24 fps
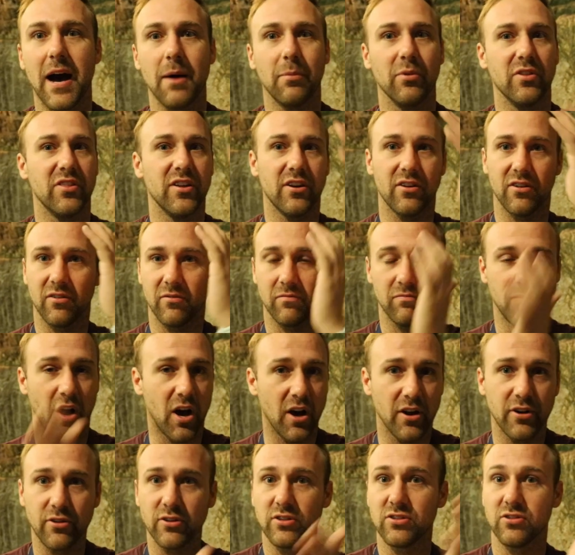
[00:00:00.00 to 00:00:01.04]
Bible that are
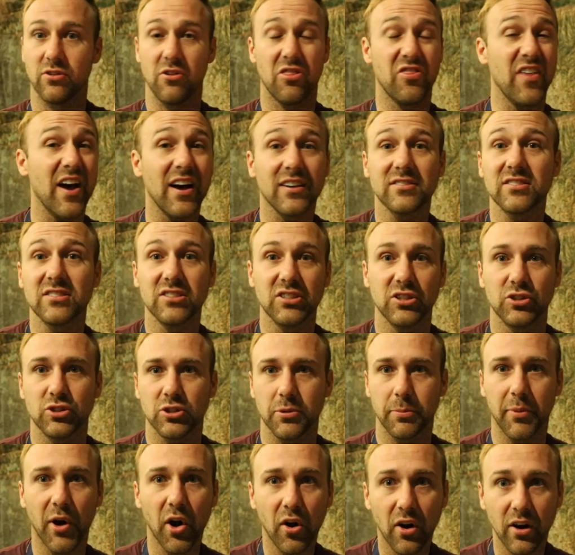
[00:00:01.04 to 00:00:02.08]
hundreds or thousands of
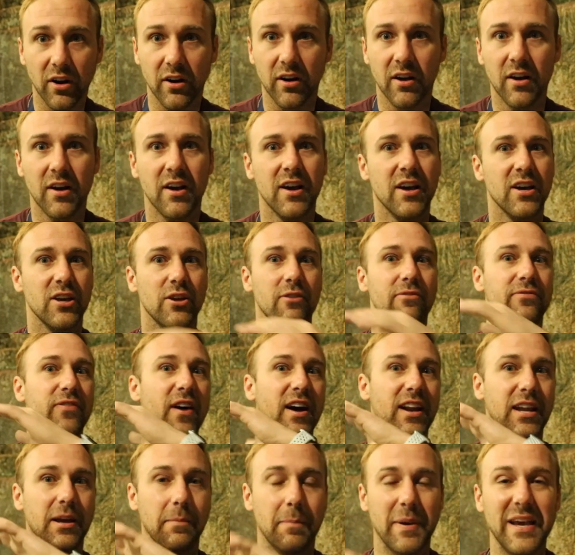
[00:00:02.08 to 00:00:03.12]
years apart, you're
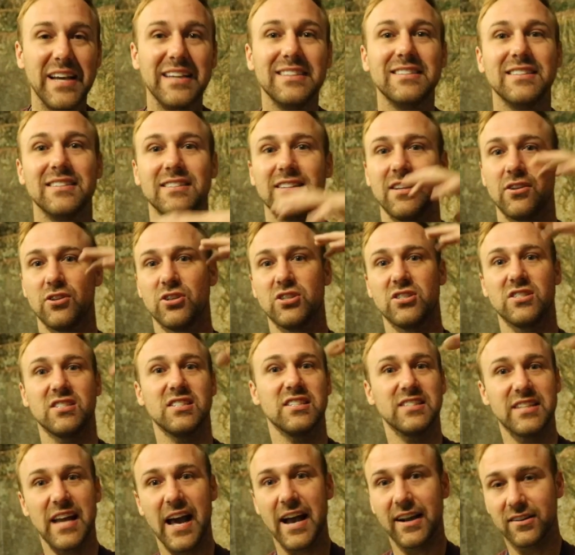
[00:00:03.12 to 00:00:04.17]
finding pieces that are
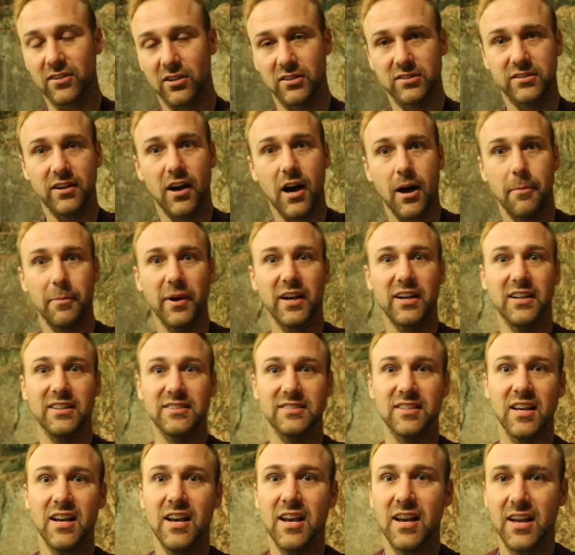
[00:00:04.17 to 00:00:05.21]
just stacked on top,
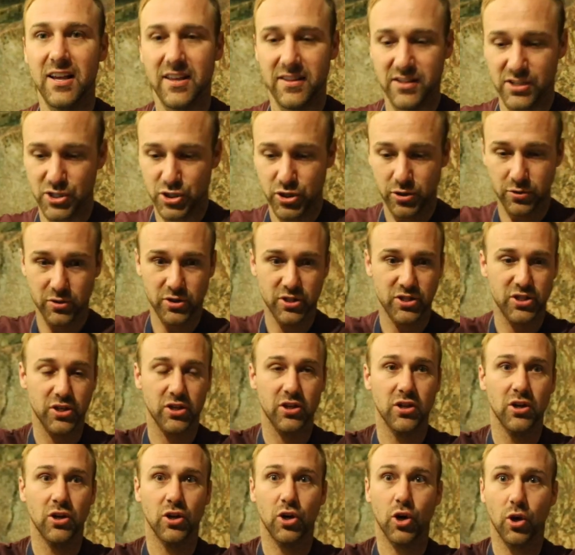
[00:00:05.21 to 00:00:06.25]
because the Jewish
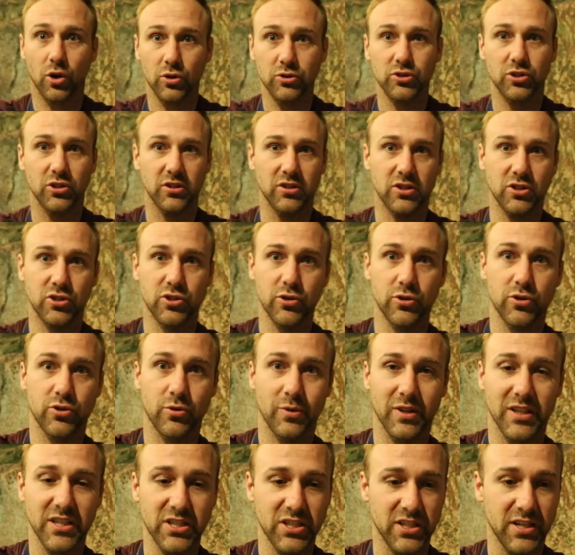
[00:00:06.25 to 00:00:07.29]
culture and the Jewish
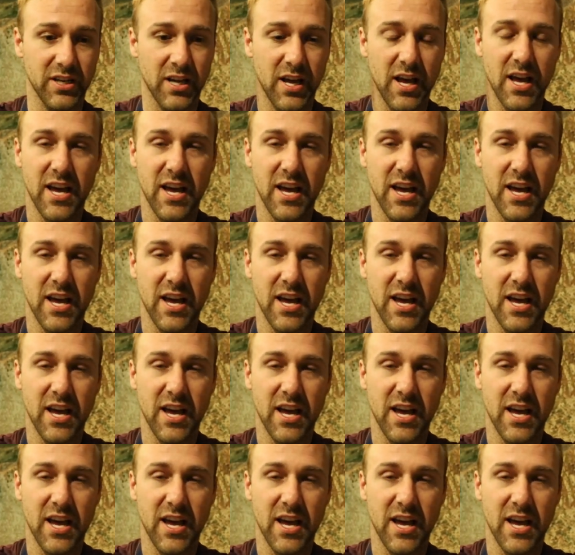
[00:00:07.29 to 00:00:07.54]
religion,